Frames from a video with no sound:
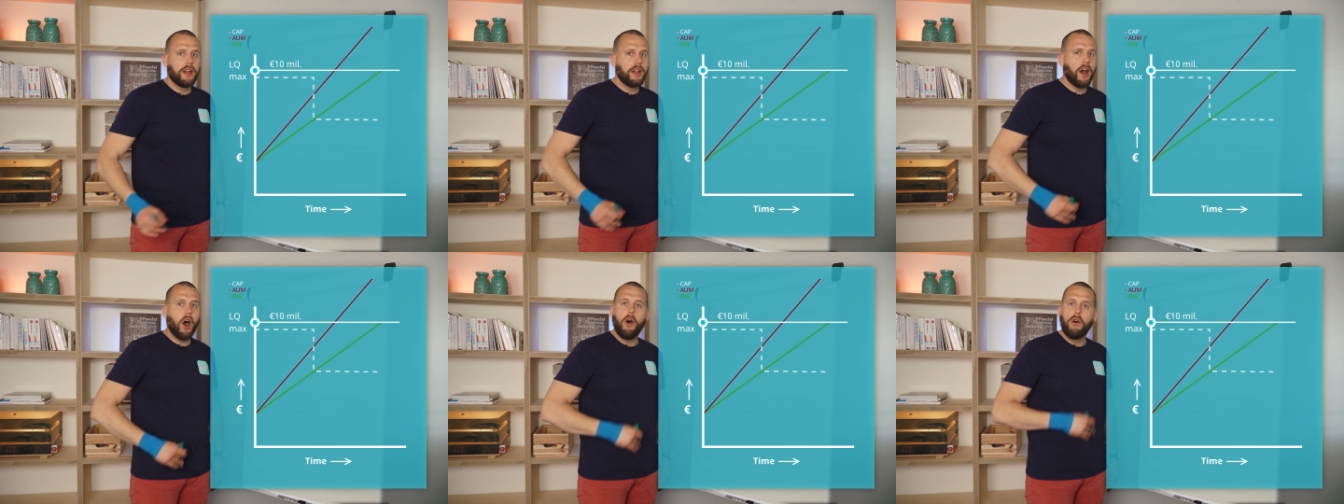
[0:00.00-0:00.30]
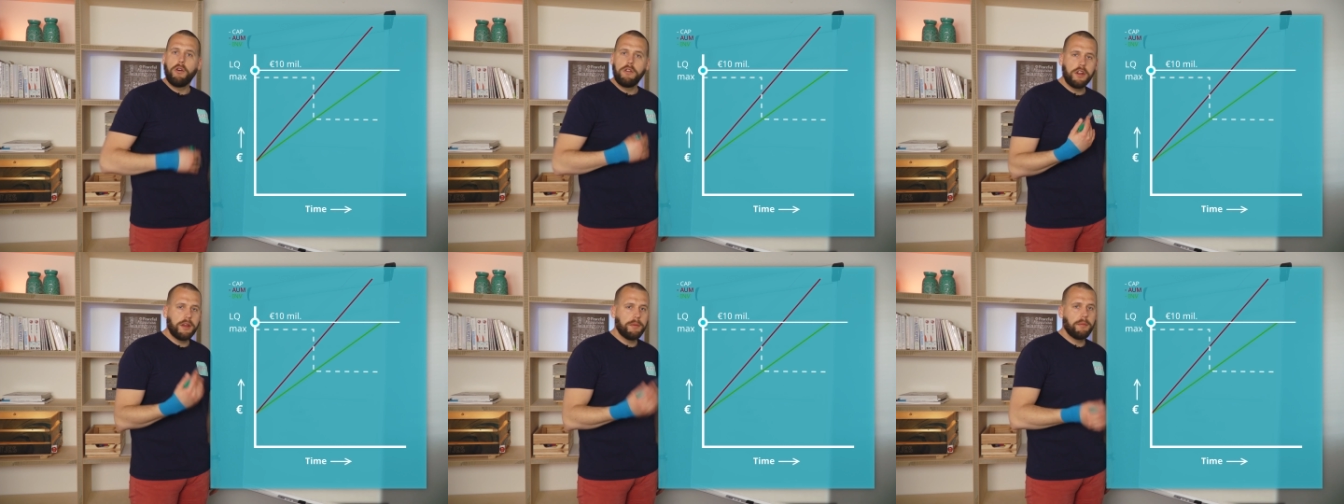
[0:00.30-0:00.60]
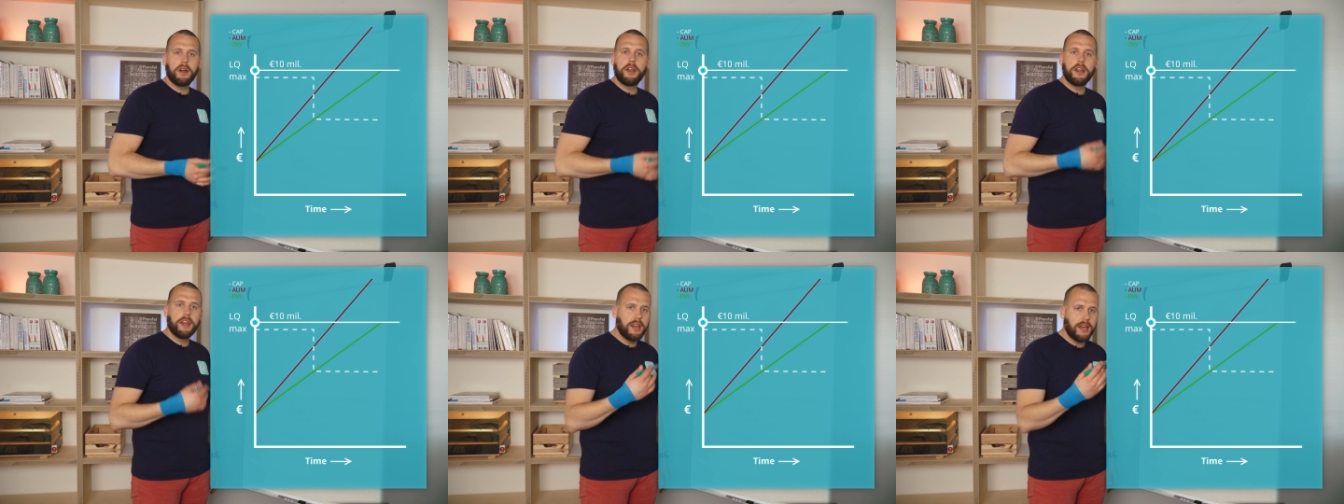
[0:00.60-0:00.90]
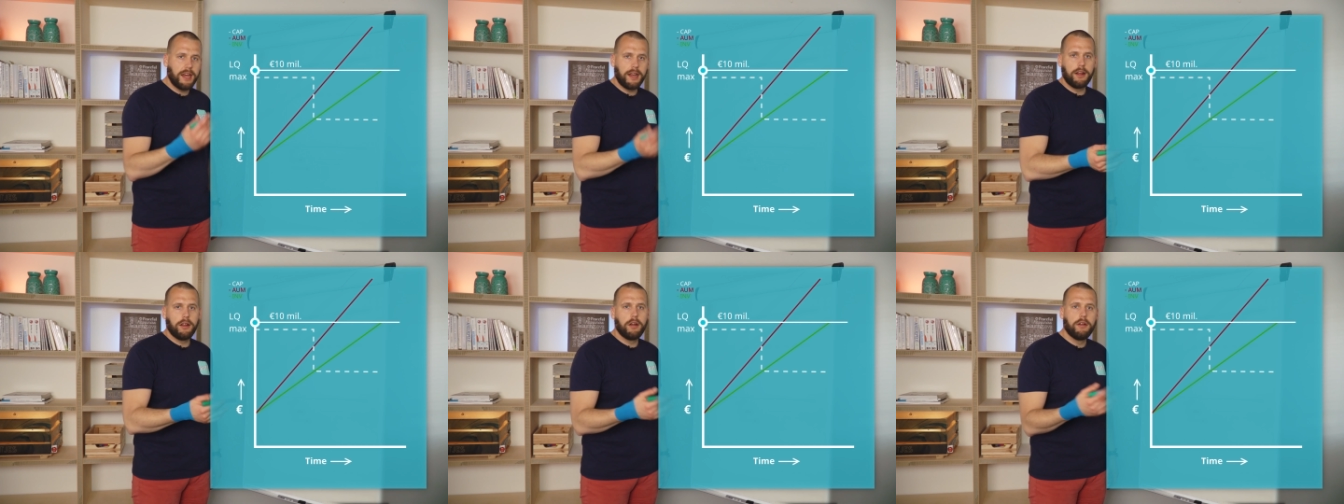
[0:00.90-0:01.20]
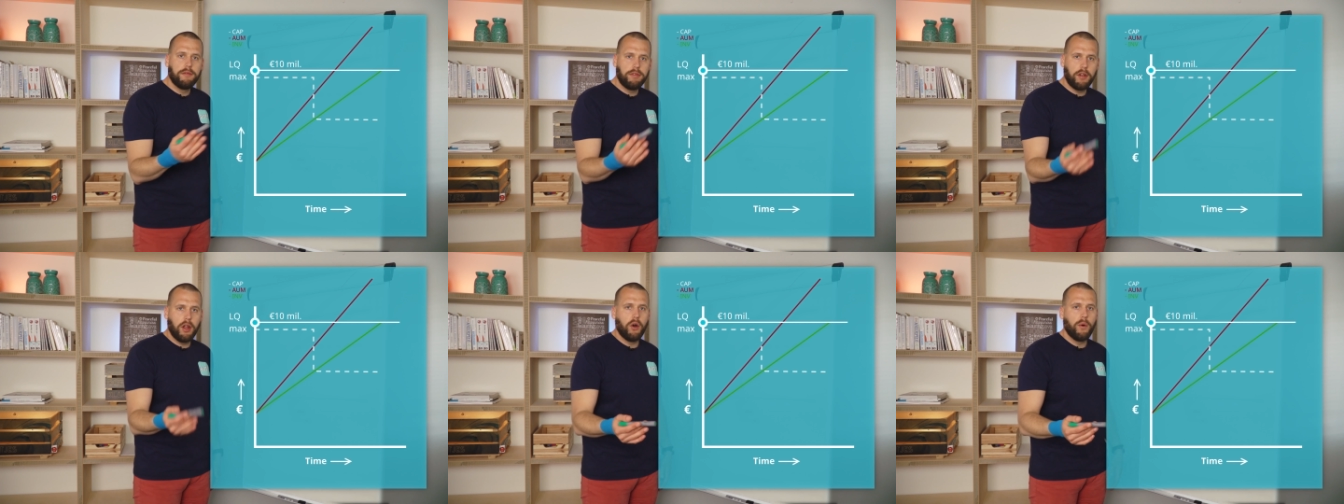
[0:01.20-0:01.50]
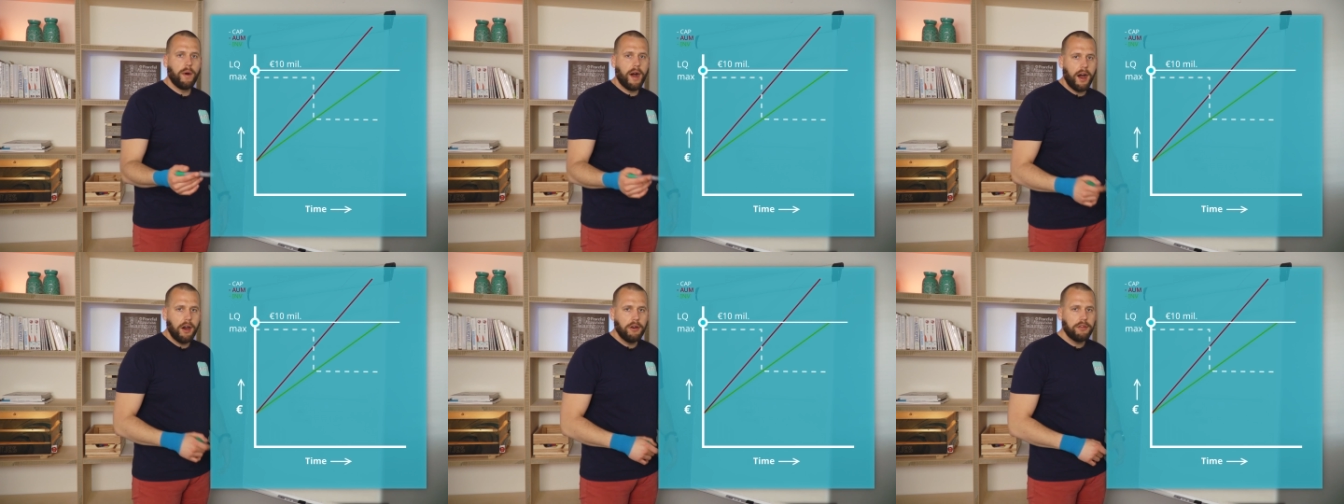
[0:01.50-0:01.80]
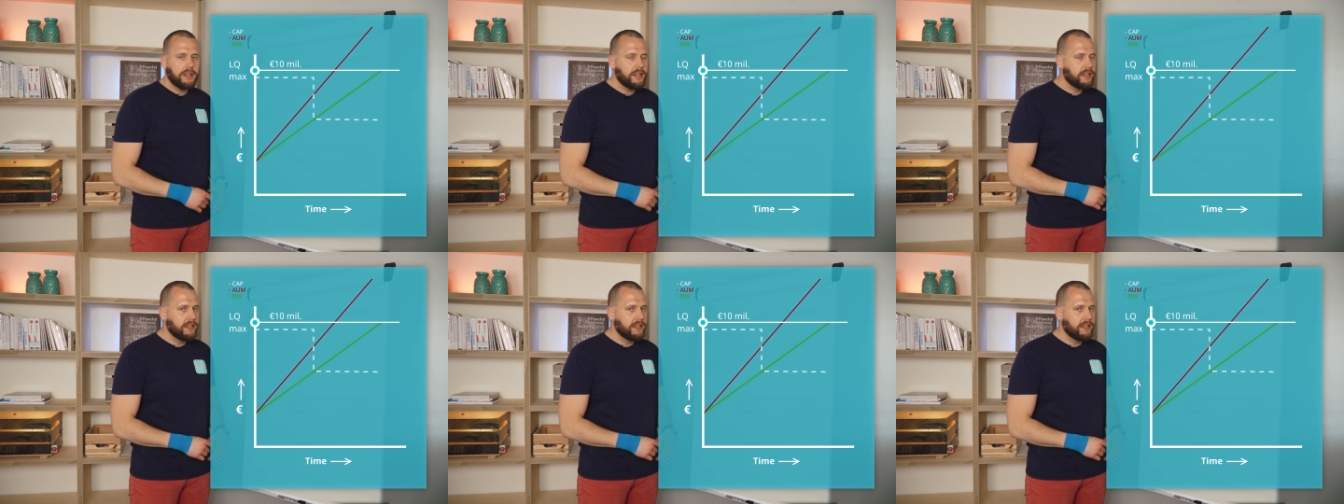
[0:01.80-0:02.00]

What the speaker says: Only money can flow out,